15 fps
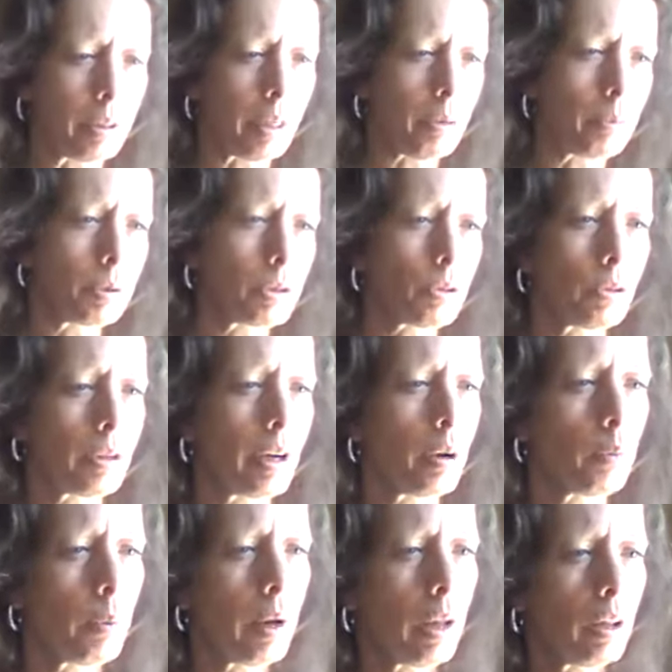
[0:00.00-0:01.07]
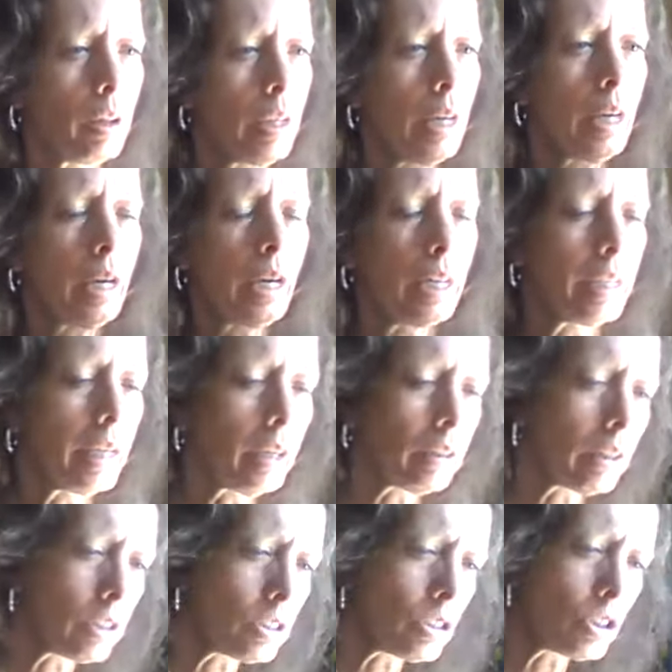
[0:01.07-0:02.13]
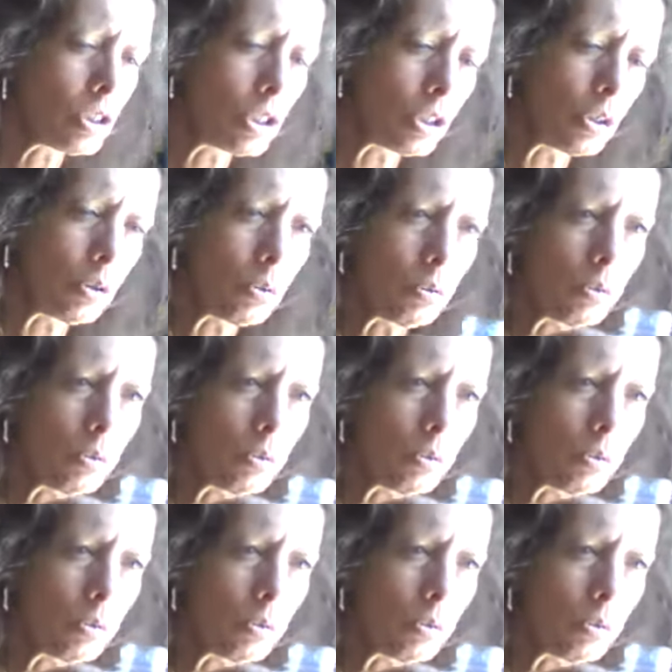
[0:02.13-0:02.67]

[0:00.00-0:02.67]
That one turned out well. And now let's do